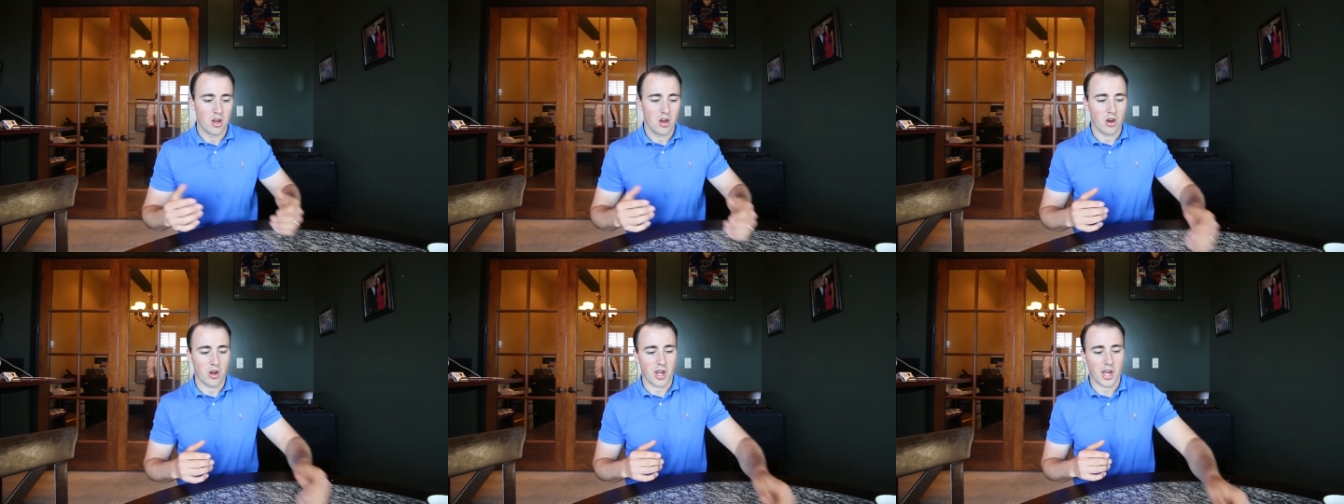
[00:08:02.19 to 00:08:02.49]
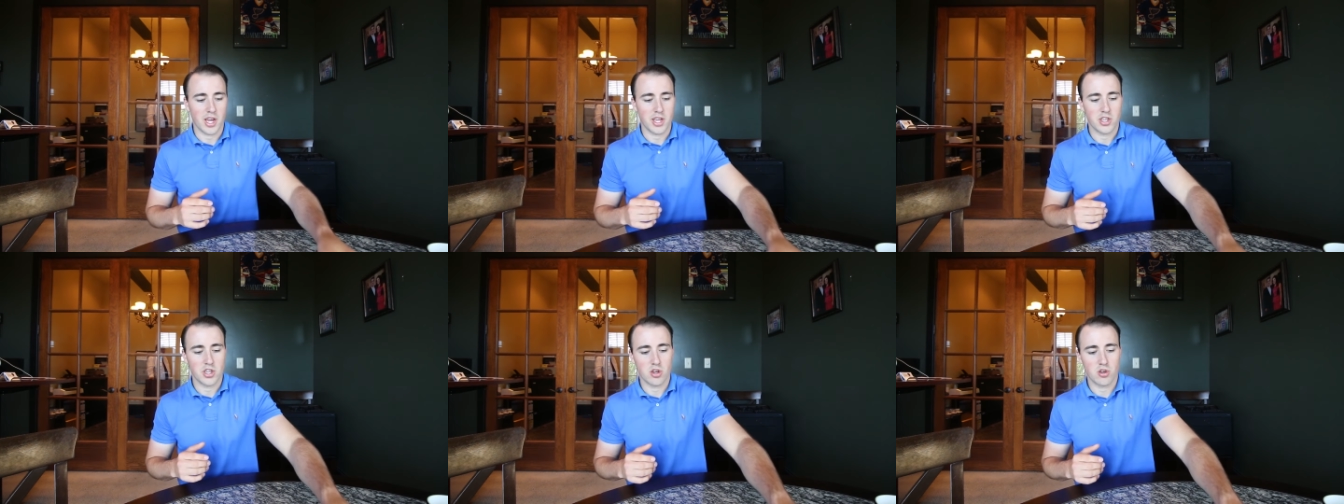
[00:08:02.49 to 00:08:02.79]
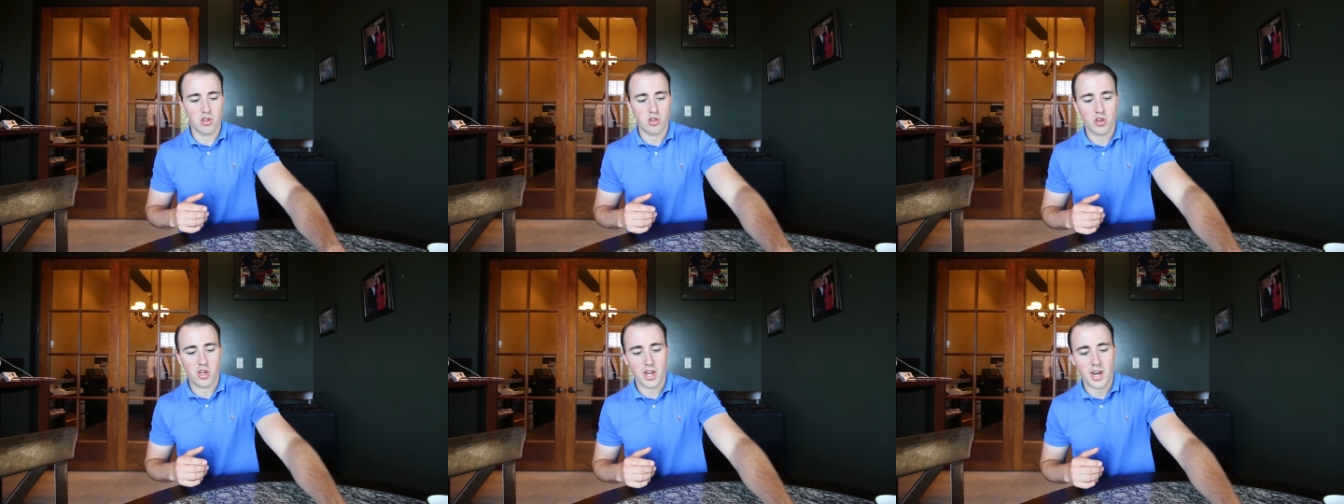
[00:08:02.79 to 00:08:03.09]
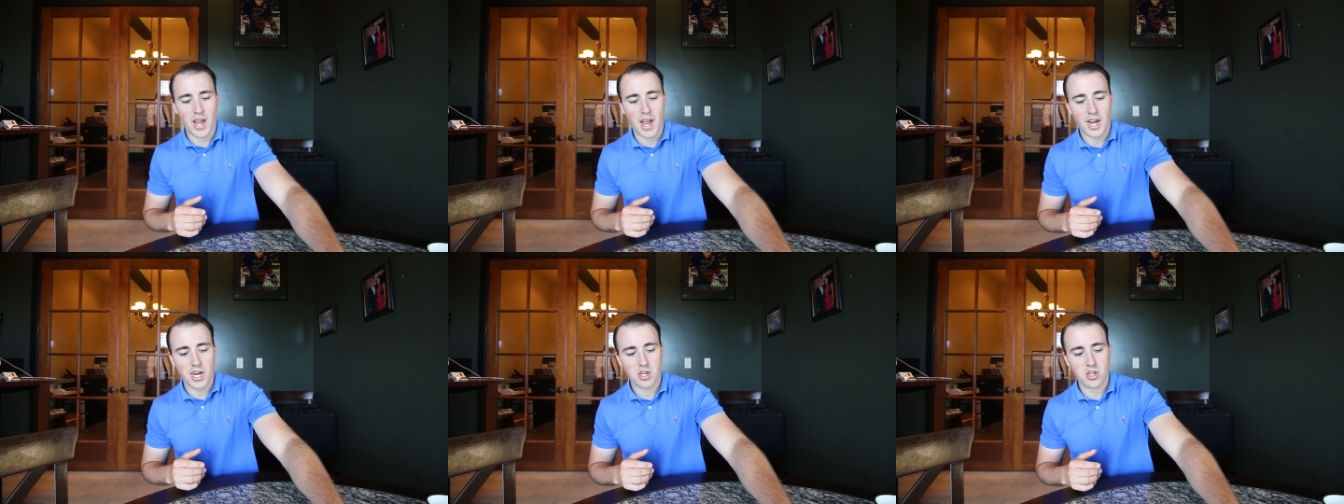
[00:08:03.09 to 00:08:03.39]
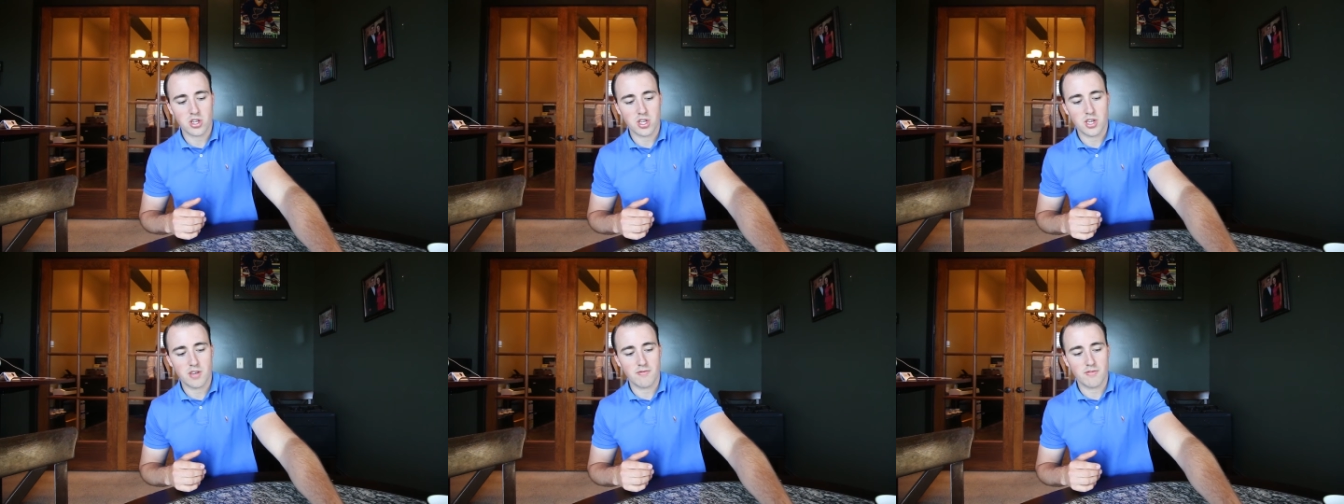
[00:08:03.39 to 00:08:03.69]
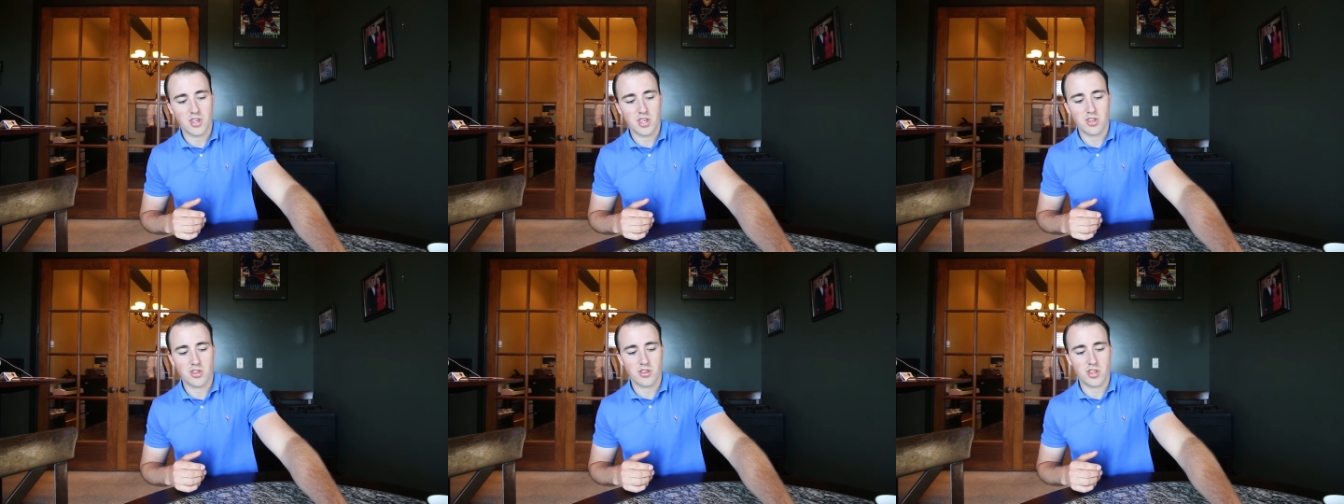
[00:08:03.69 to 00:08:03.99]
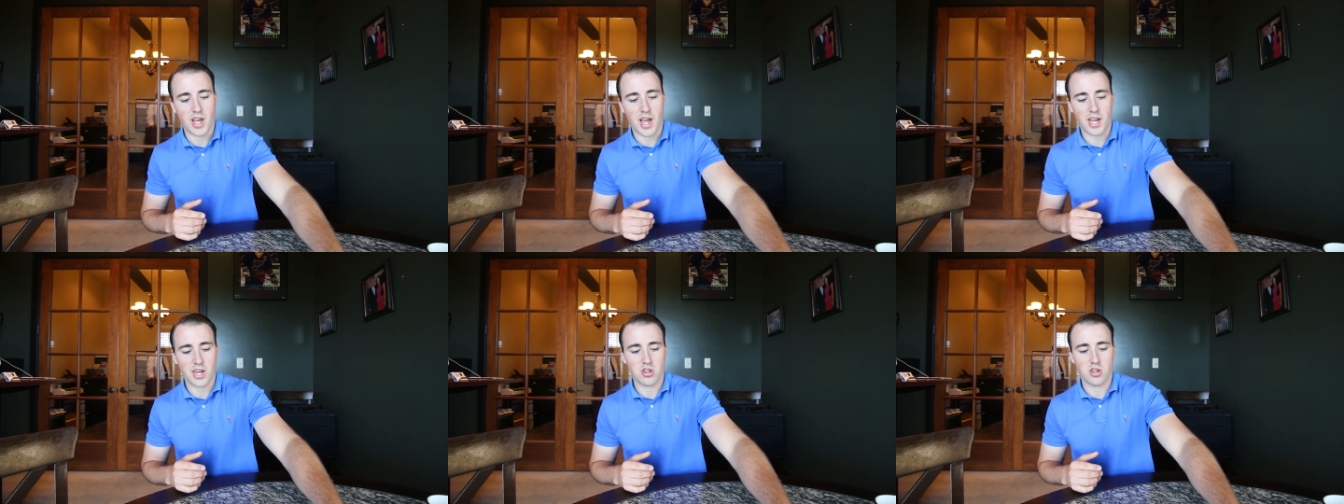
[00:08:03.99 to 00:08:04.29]
Okay, so you can actually, this is
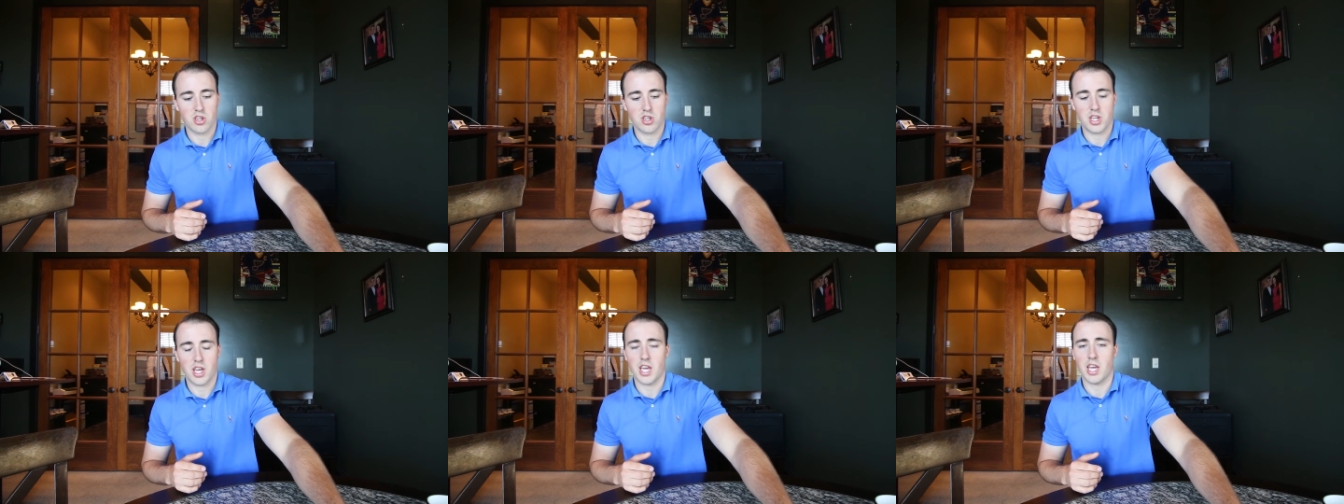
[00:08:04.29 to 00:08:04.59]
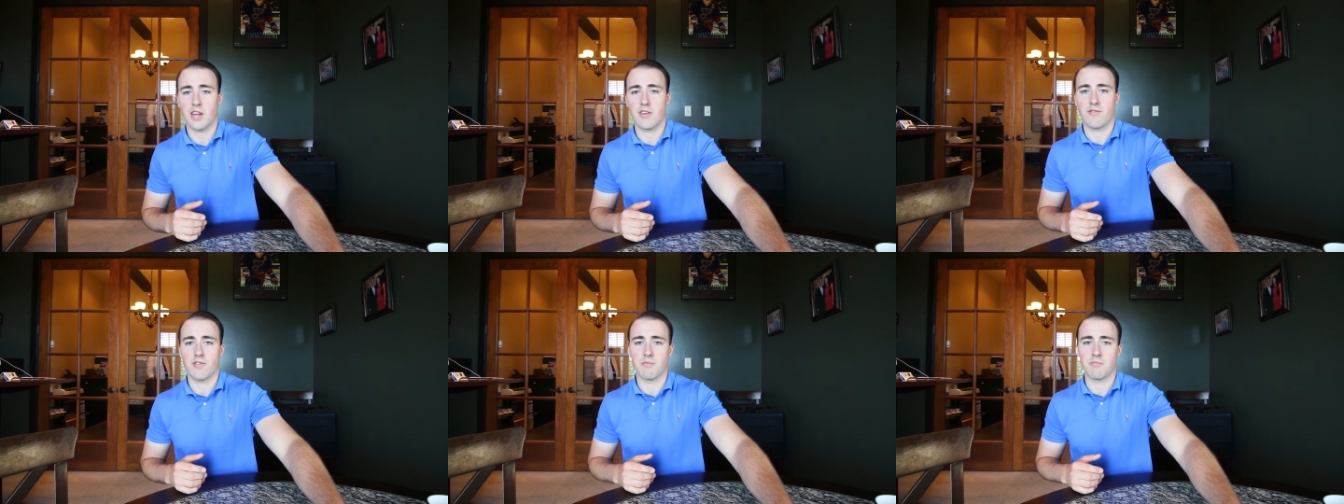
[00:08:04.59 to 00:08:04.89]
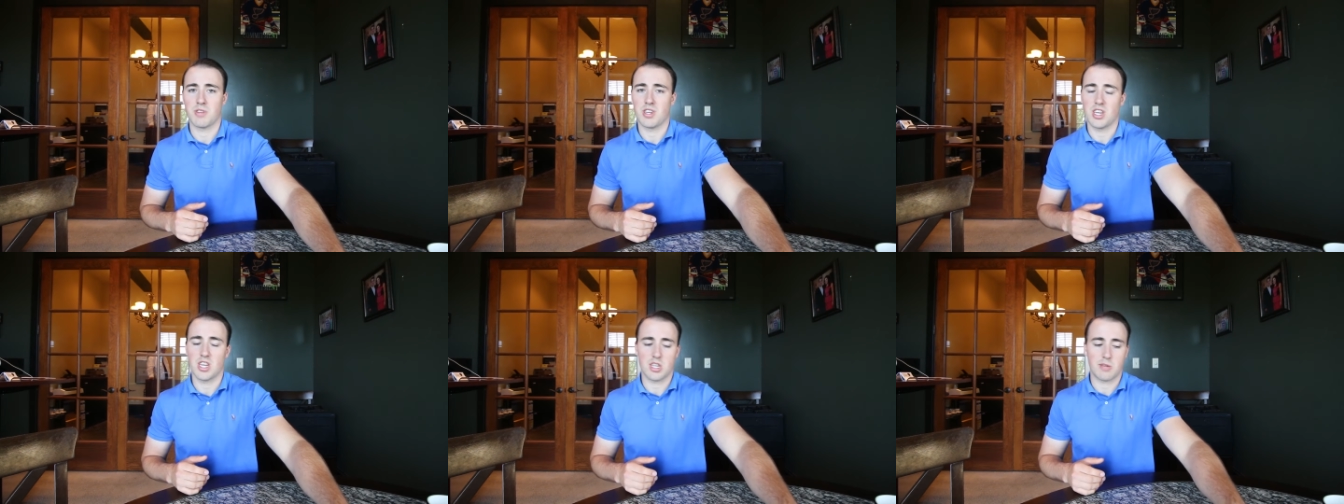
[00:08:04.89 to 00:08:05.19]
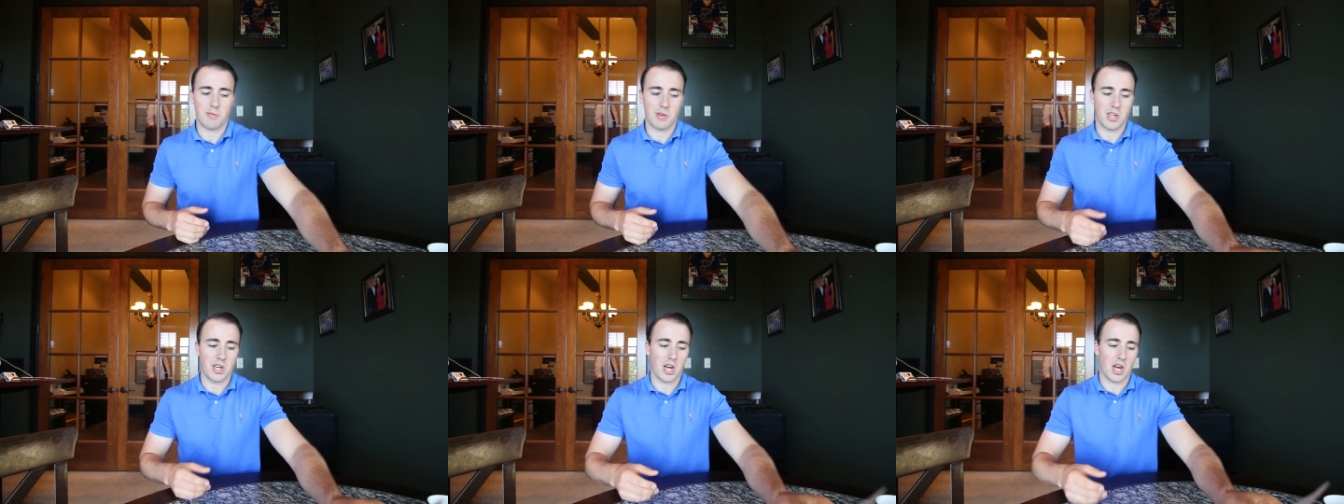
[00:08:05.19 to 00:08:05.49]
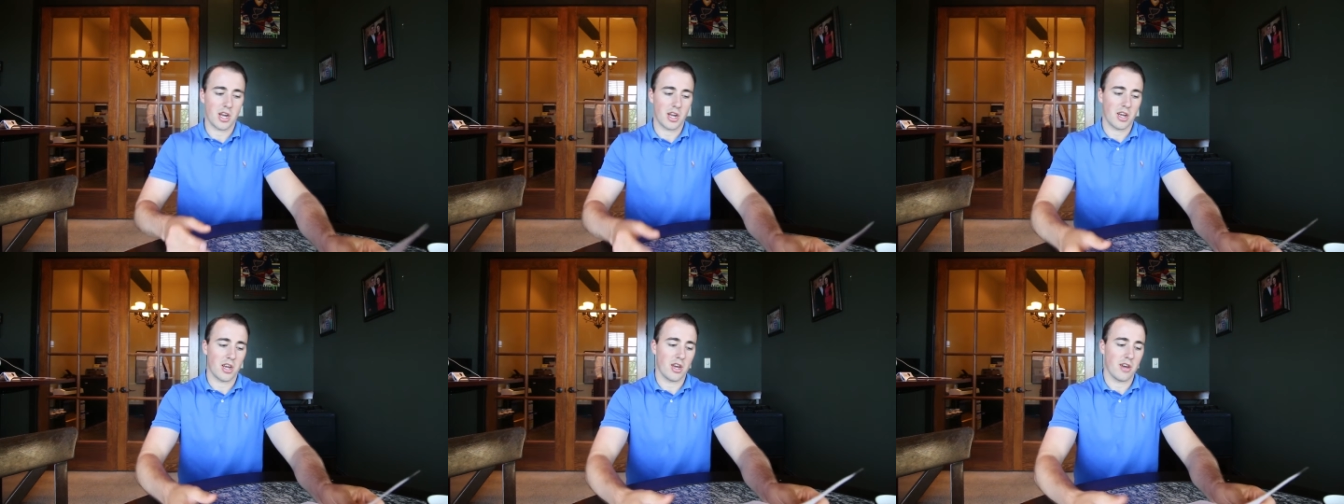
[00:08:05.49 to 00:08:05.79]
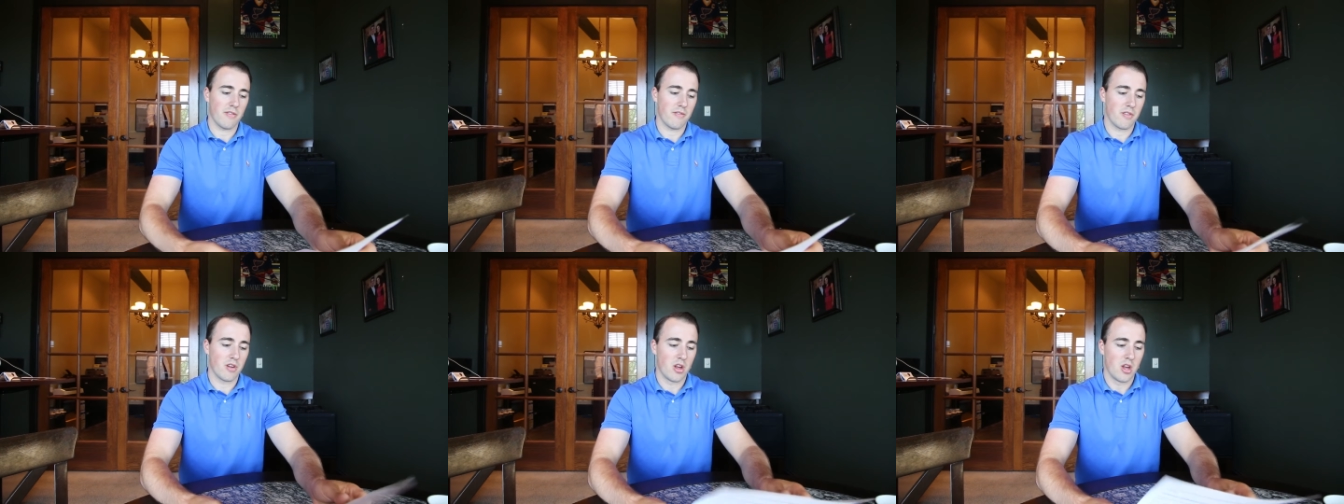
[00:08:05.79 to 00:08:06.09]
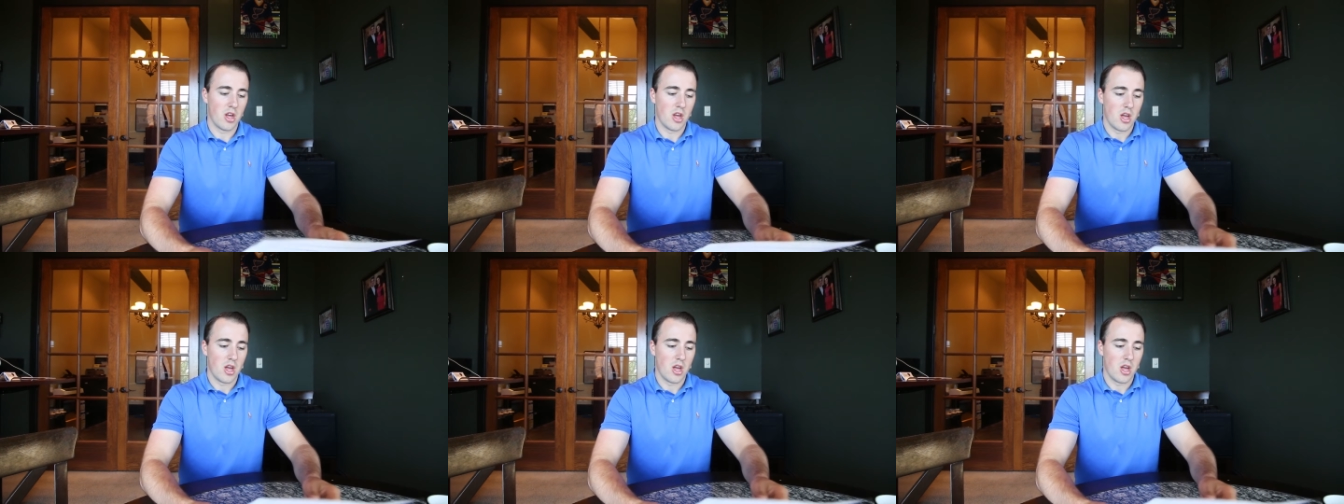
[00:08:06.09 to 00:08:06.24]
actually taken from T S P dot gov.